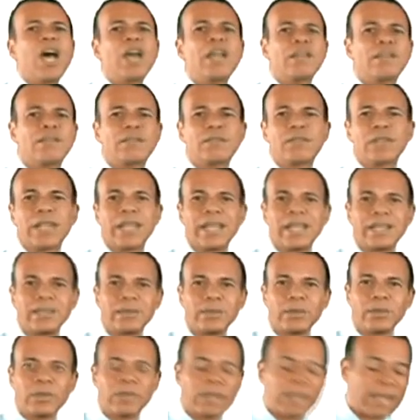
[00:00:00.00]

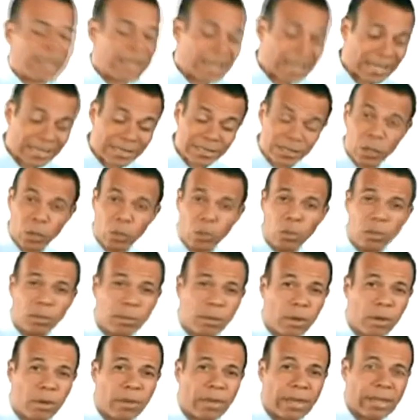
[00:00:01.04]
unforgettable, and that's
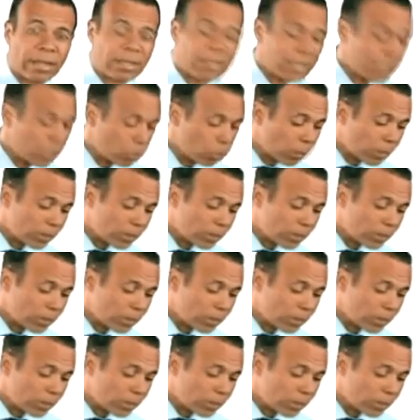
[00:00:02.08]
all about that.